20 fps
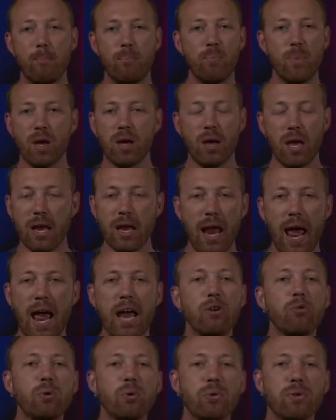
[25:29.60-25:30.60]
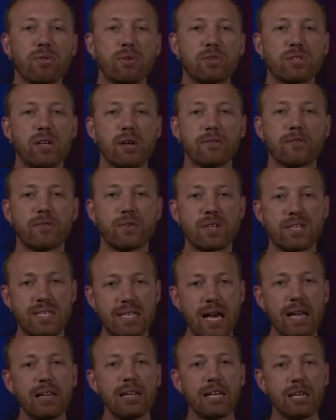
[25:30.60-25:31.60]
and angry with yourselves for
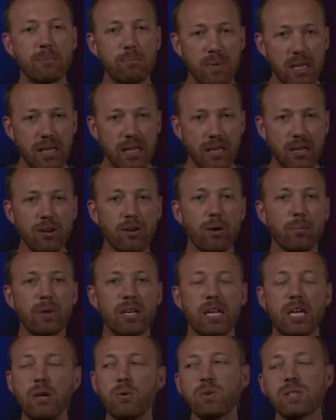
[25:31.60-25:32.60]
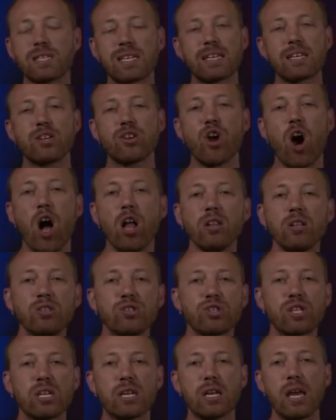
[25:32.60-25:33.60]
selling me here. I mean, he was
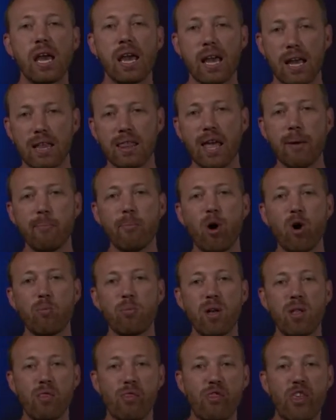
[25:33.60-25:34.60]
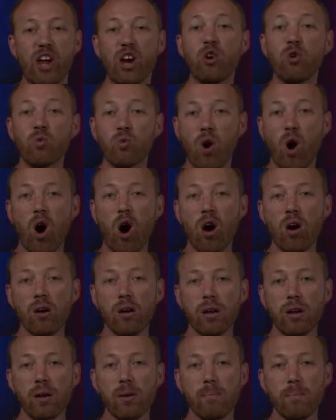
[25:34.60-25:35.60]
acknowledging in that moment their wrong
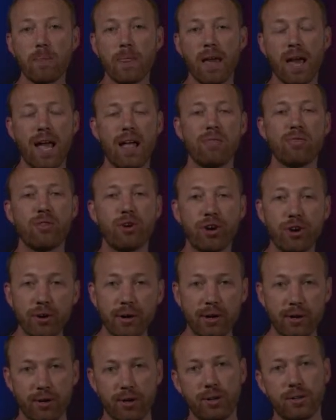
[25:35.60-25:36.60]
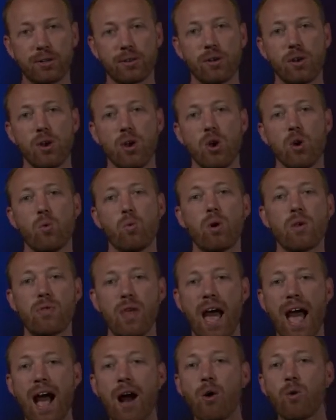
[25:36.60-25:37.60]
and their hurt
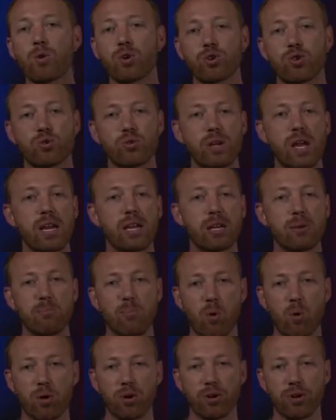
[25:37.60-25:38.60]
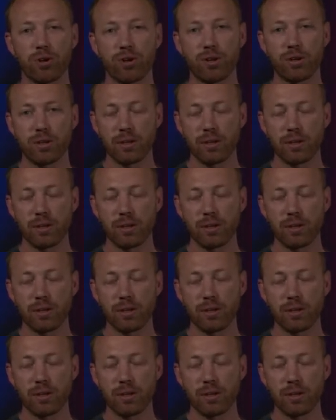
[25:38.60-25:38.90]
without creating more hurt.